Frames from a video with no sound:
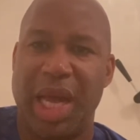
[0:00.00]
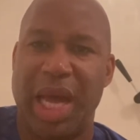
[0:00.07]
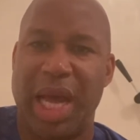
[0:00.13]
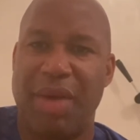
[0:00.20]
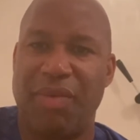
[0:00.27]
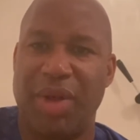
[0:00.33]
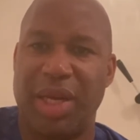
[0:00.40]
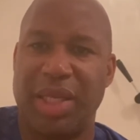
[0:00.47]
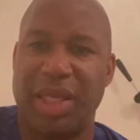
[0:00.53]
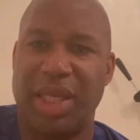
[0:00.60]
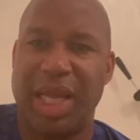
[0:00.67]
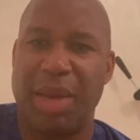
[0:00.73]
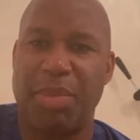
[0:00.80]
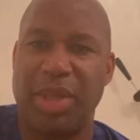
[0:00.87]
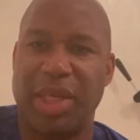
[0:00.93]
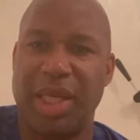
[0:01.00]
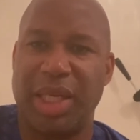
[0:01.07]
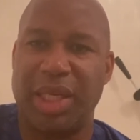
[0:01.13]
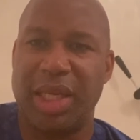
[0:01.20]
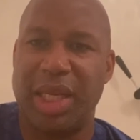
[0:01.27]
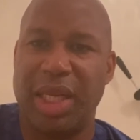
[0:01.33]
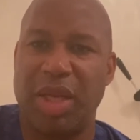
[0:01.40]
Havertz in that
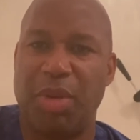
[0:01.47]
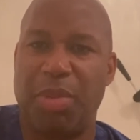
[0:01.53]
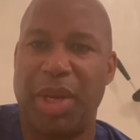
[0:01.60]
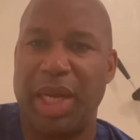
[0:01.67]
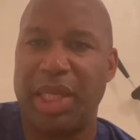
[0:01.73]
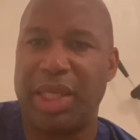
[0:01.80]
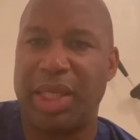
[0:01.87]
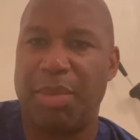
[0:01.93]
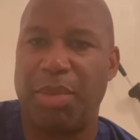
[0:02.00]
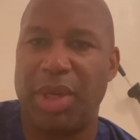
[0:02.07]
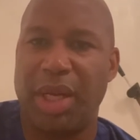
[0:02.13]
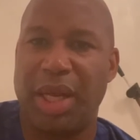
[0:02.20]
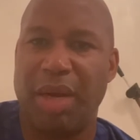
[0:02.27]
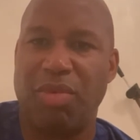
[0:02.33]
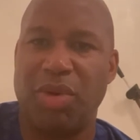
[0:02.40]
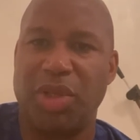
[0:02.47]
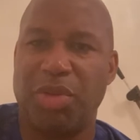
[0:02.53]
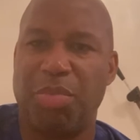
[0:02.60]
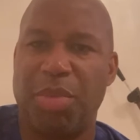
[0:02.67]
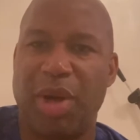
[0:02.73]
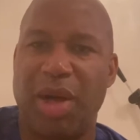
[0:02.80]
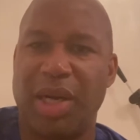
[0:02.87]
position, then you play somebody like
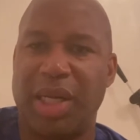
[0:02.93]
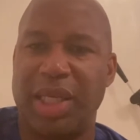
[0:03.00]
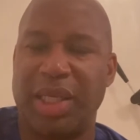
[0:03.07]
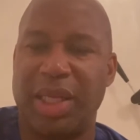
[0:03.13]
Sparkley,